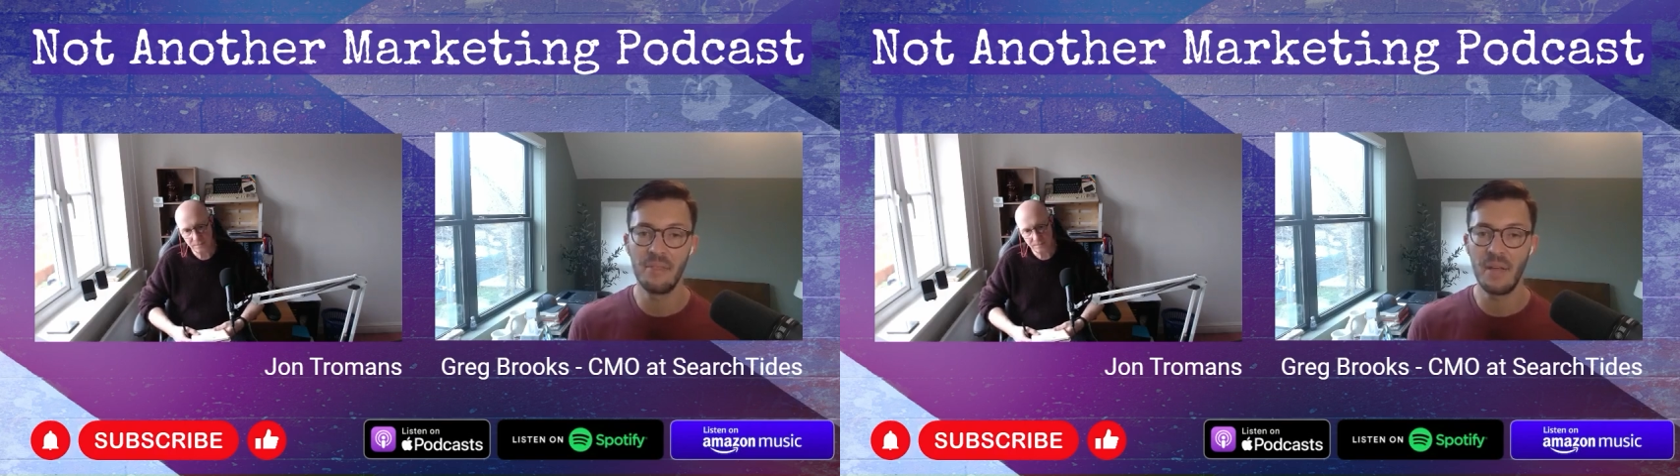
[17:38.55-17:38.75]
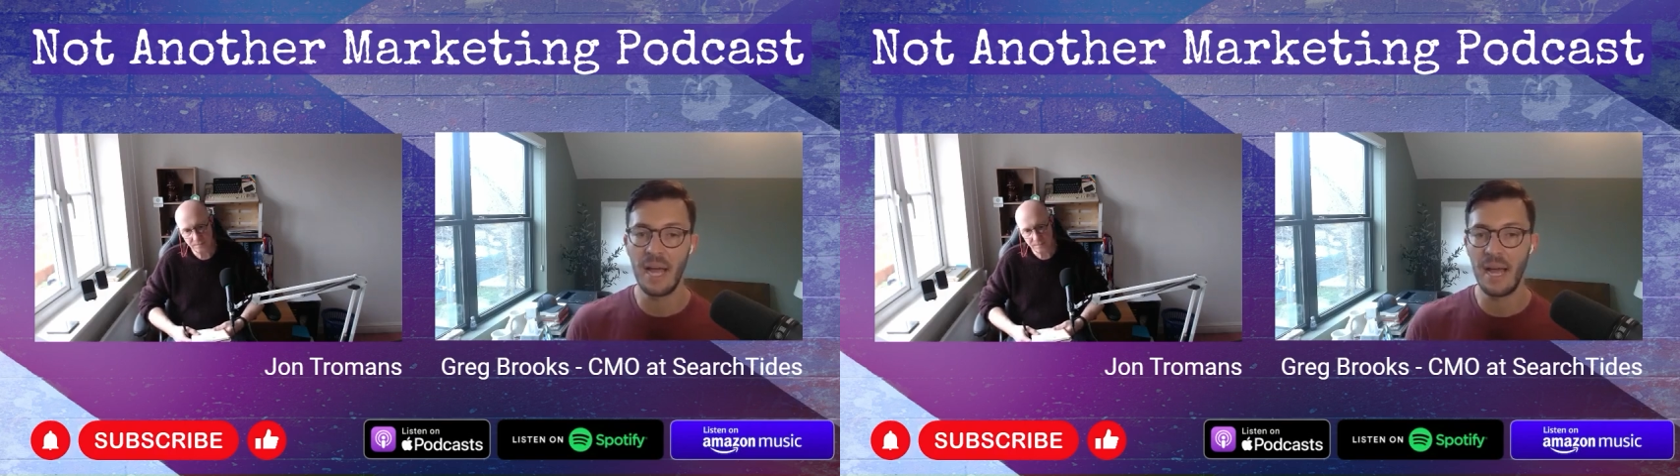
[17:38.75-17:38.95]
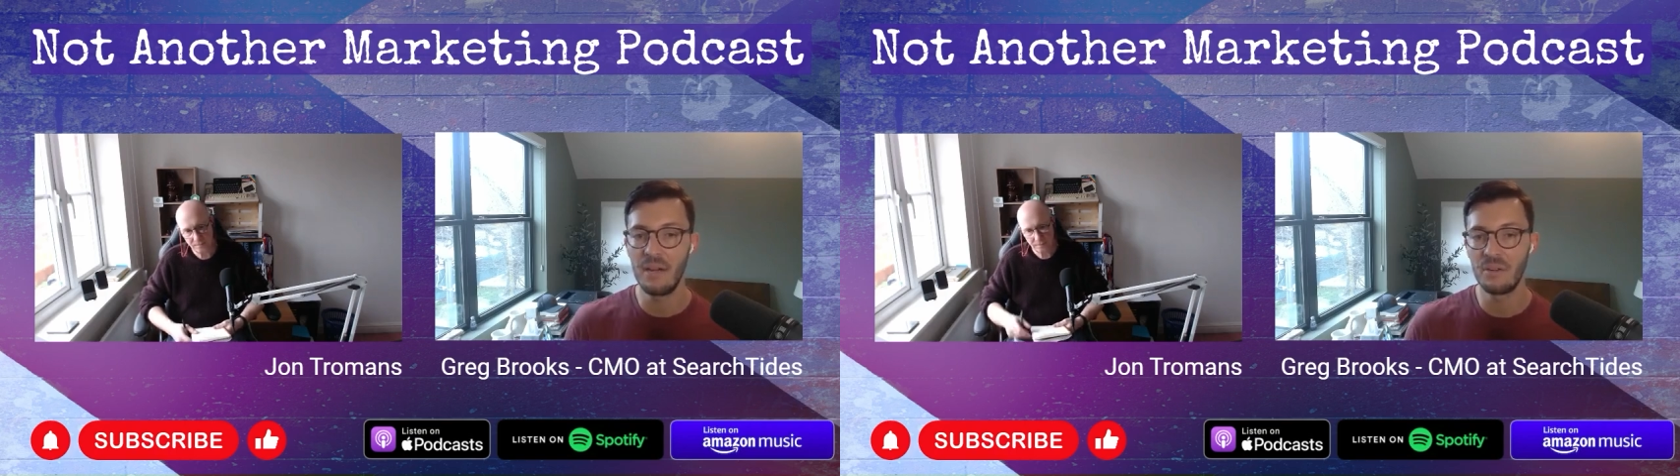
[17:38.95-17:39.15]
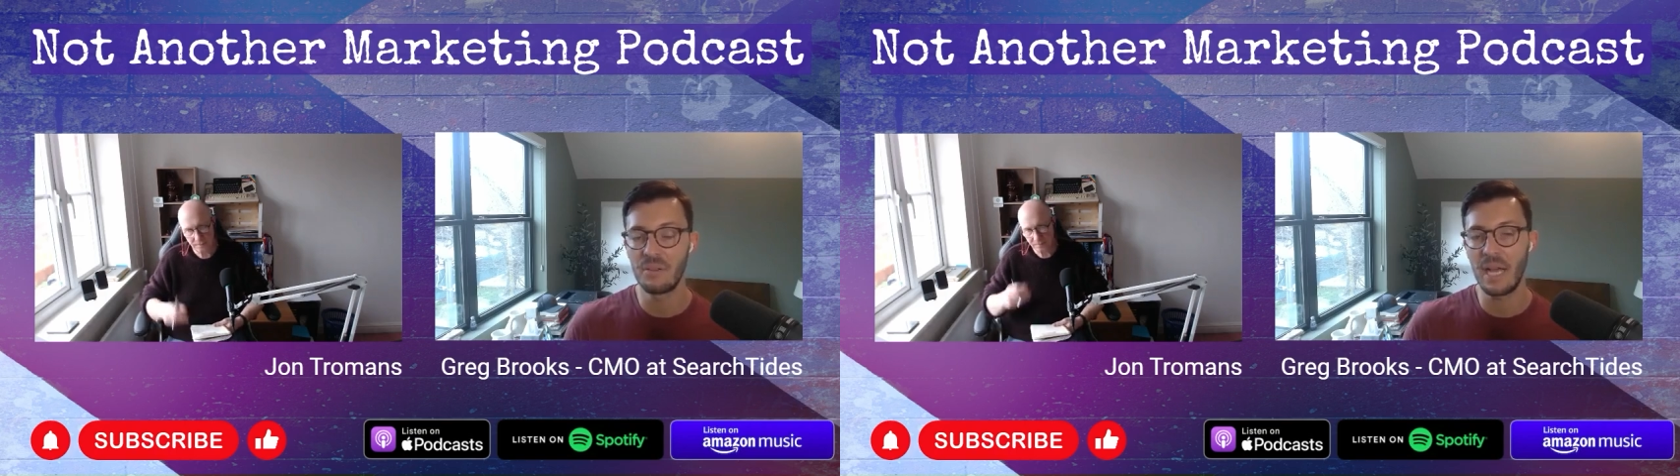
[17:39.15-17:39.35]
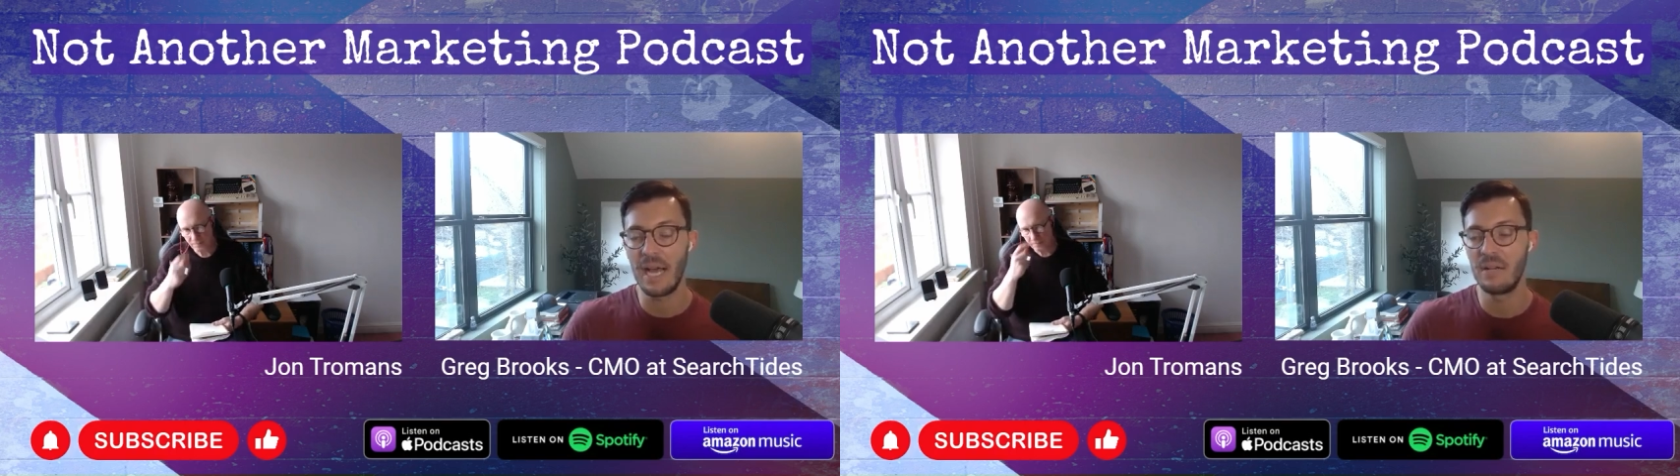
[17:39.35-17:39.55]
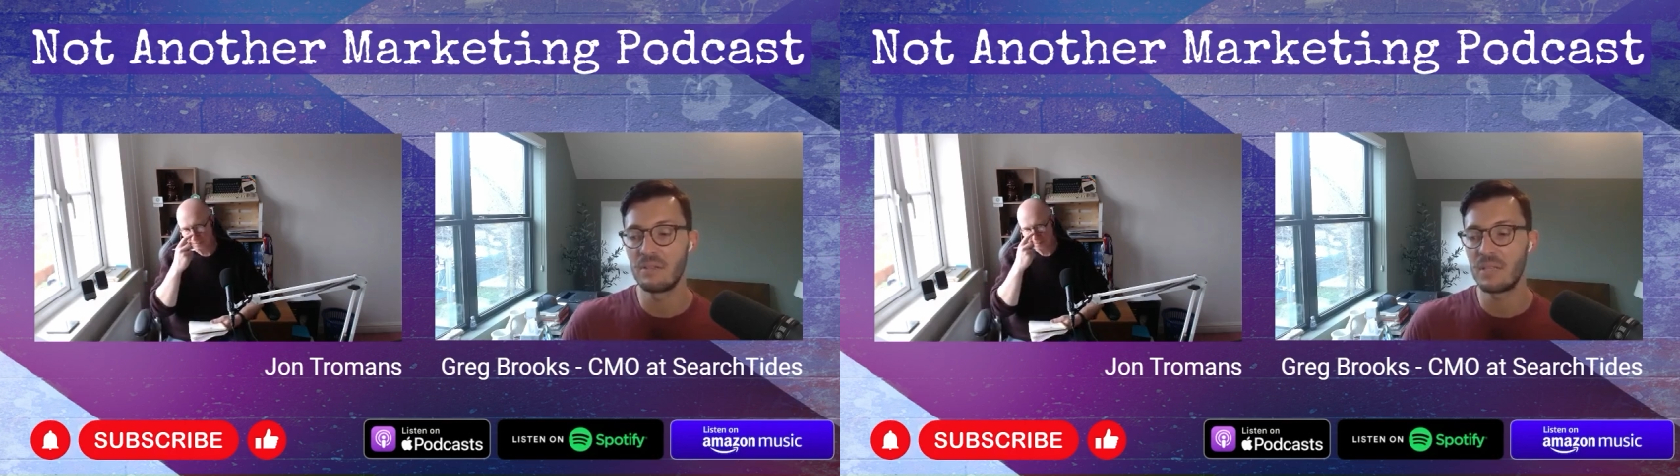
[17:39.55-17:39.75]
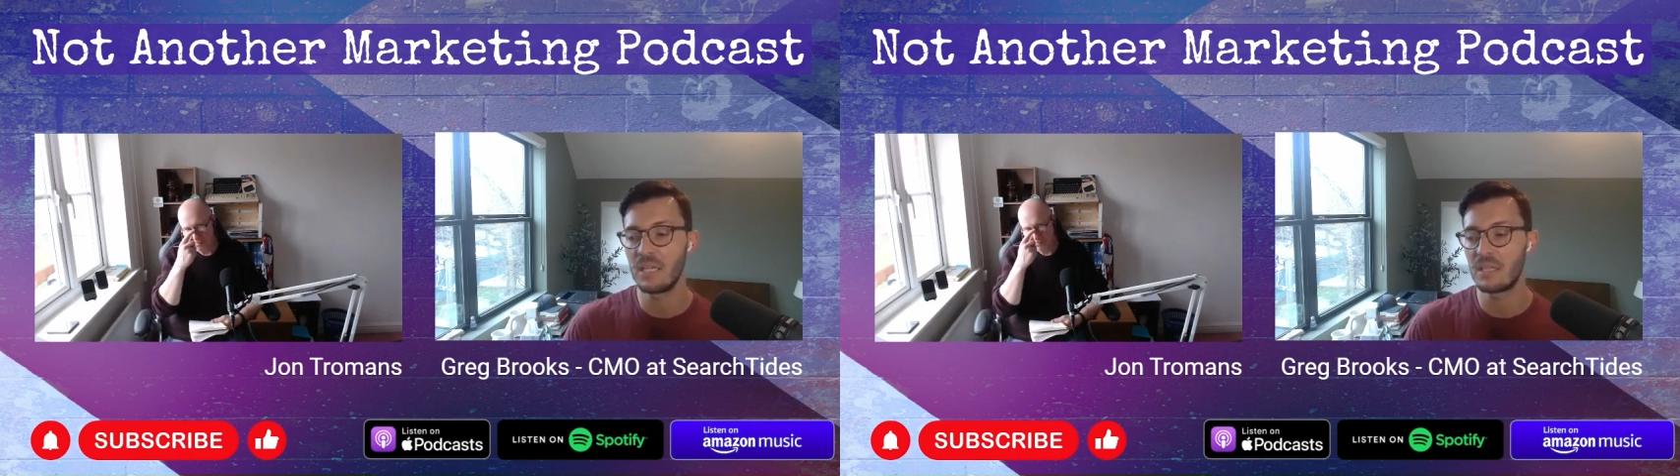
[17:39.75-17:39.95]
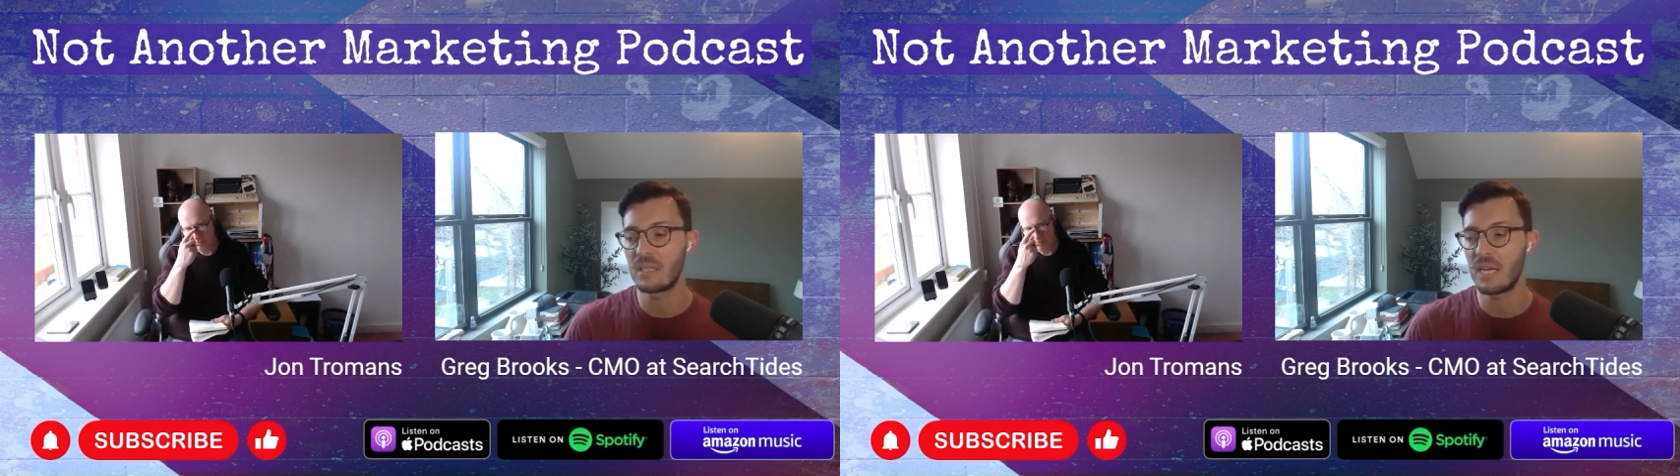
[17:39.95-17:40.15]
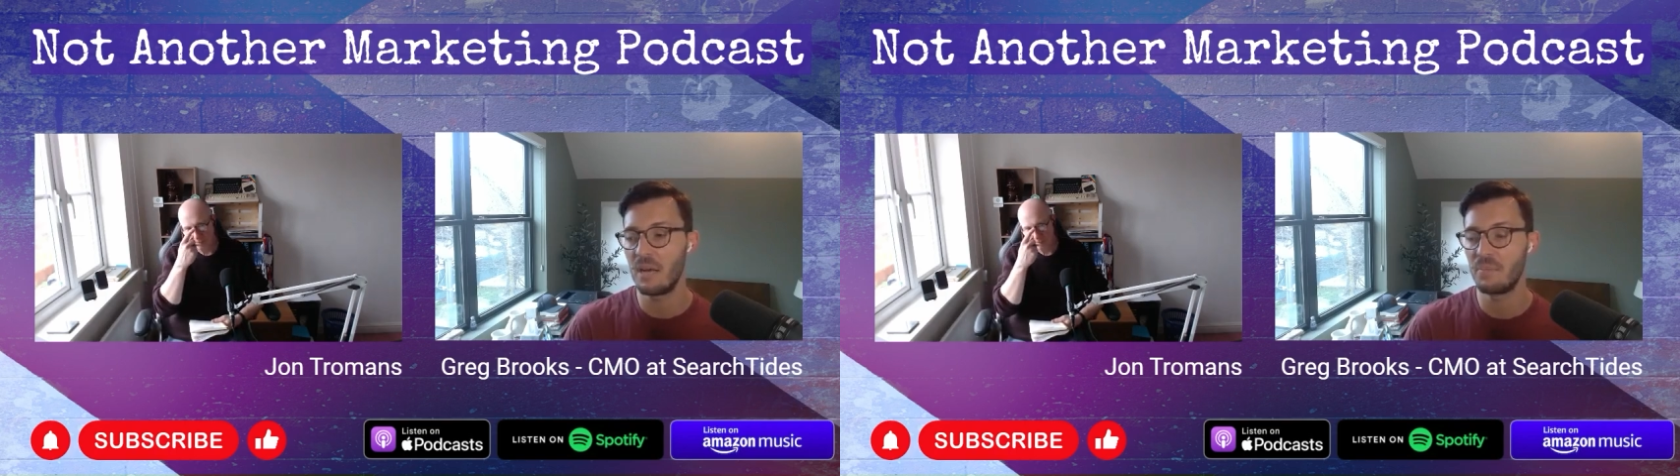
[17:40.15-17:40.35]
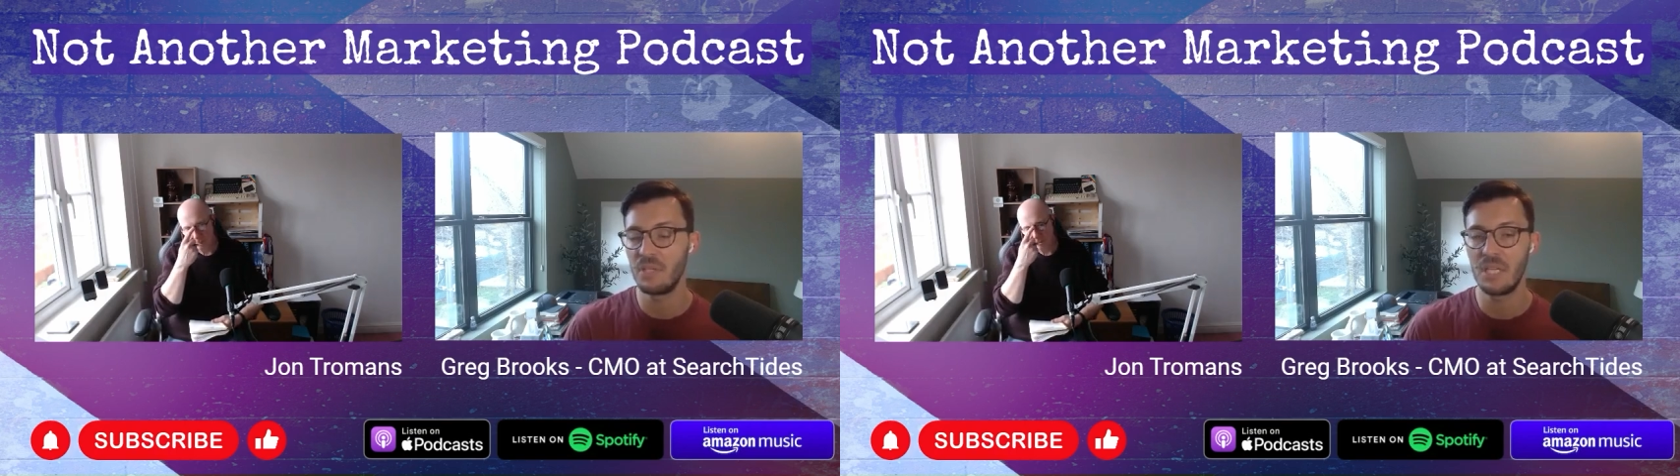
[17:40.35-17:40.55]
I don't think the
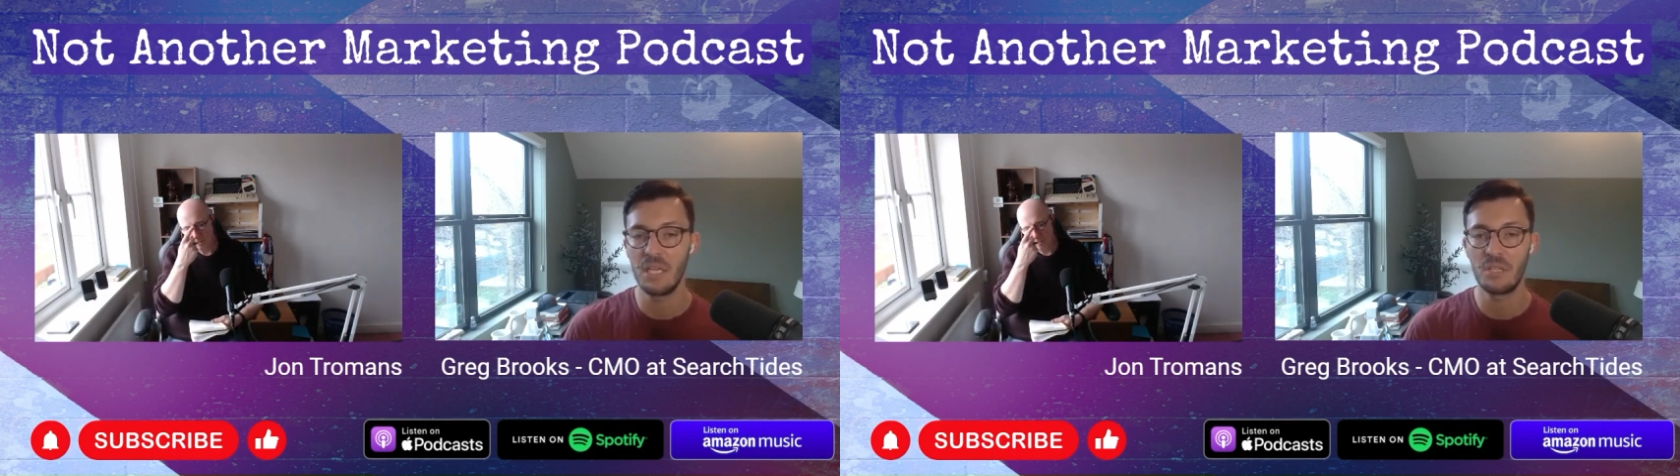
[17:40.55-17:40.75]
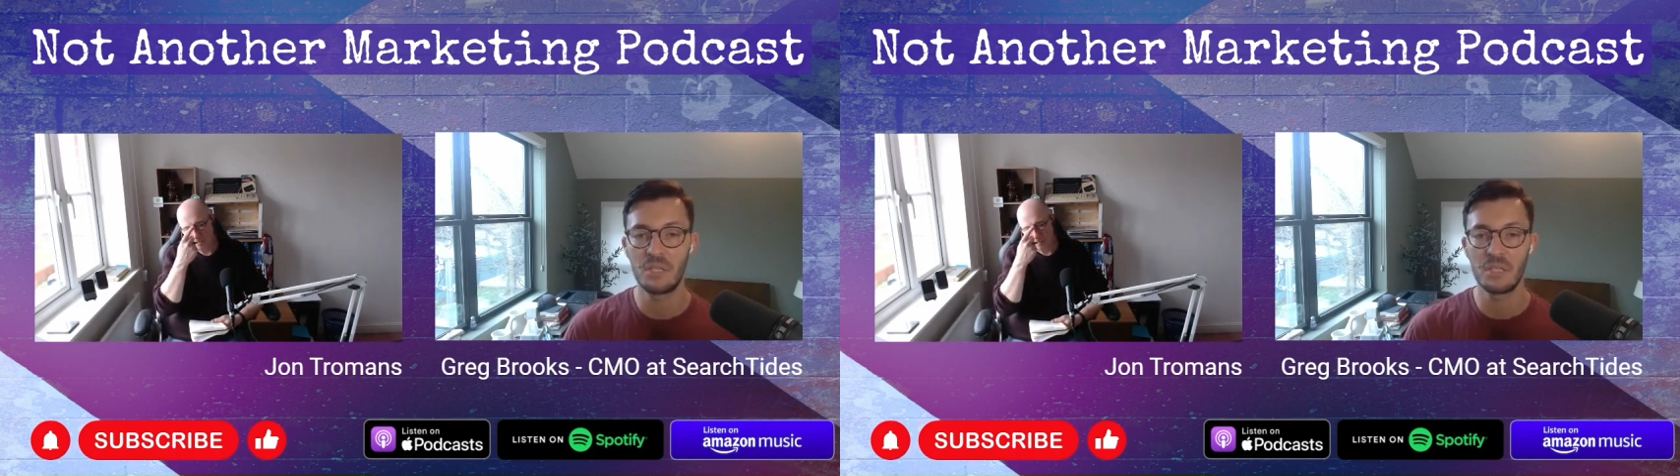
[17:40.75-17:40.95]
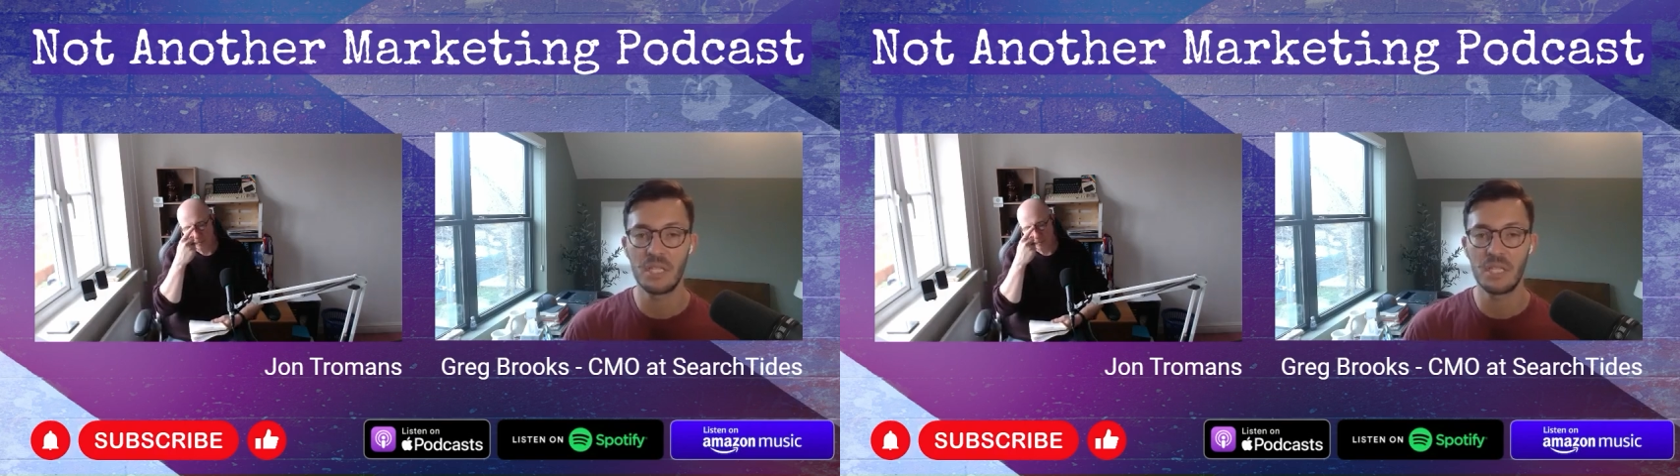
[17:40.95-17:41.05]
computational